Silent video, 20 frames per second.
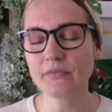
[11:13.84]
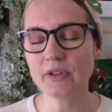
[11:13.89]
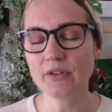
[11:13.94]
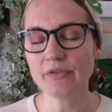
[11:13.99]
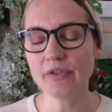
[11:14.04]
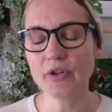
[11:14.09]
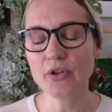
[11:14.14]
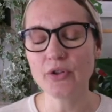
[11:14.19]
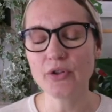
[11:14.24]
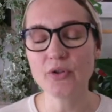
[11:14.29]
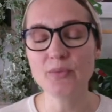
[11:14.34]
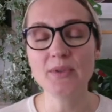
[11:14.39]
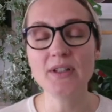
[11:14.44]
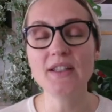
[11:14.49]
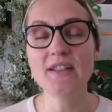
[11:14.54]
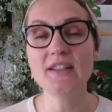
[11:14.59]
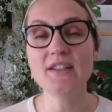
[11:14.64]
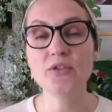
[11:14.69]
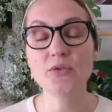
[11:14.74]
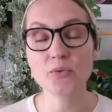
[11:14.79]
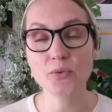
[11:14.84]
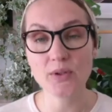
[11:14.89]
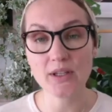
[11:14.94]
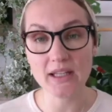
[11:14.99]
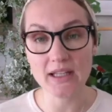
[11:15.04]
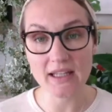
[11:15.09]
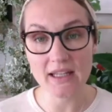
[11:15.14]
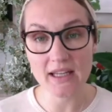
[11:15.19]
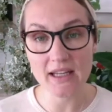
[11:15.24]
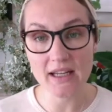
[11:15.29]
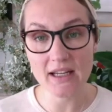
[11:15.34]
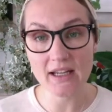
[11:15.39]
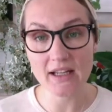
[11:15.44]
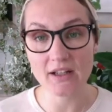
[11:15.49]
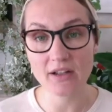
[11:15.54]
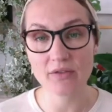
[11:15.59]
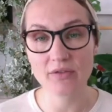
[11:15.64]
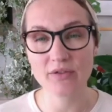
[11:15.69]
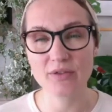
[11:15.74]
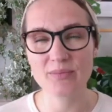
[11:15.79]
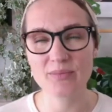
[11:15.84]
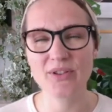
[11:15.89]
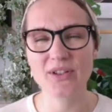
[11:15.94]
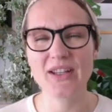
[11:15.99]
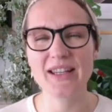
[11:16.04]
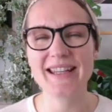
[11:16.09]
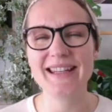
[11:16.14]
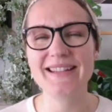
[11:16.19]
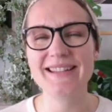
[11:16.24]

for humanity to heal from the